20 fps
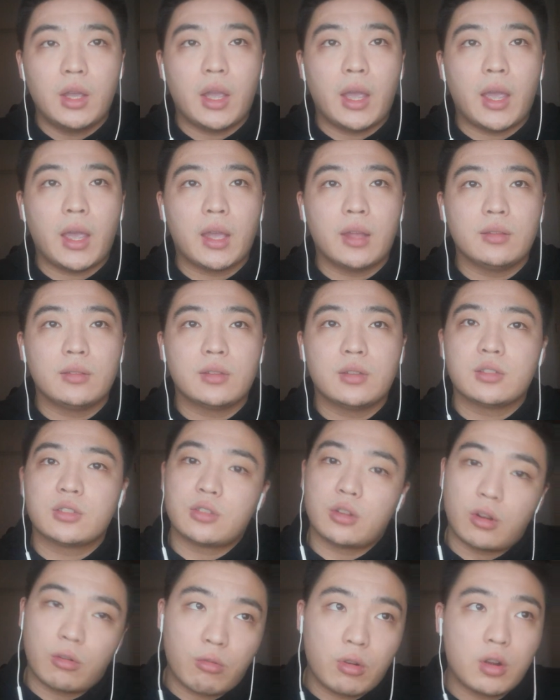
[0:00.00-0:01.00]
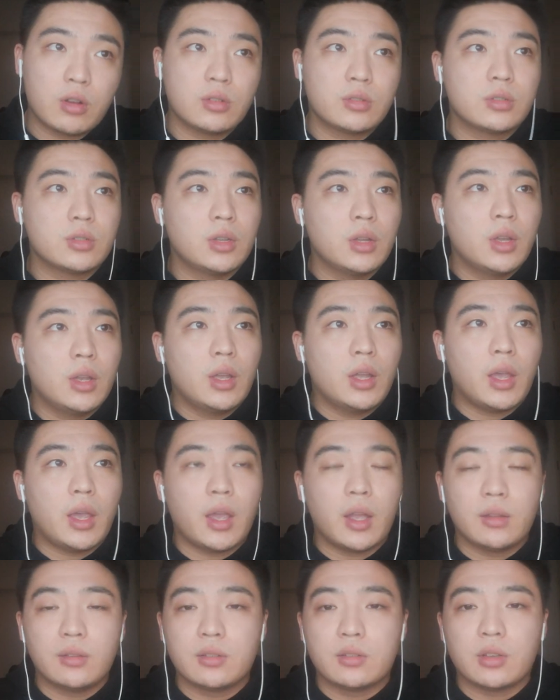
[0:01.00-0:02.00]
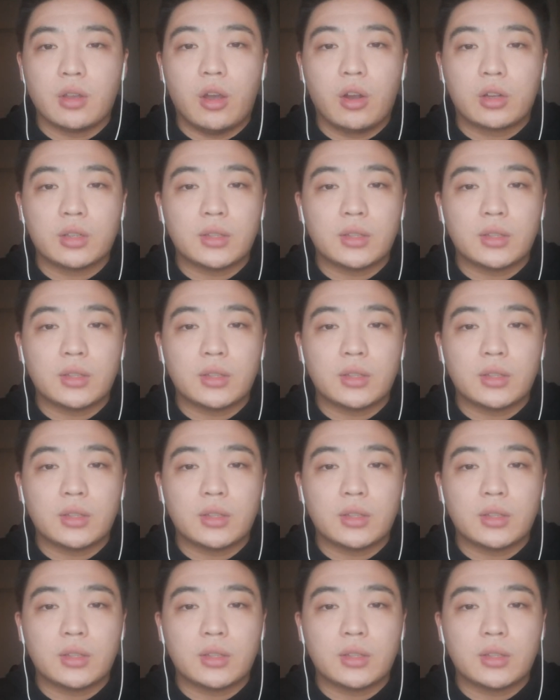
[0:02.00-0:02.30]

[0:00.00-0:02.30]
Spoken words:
and the servers and the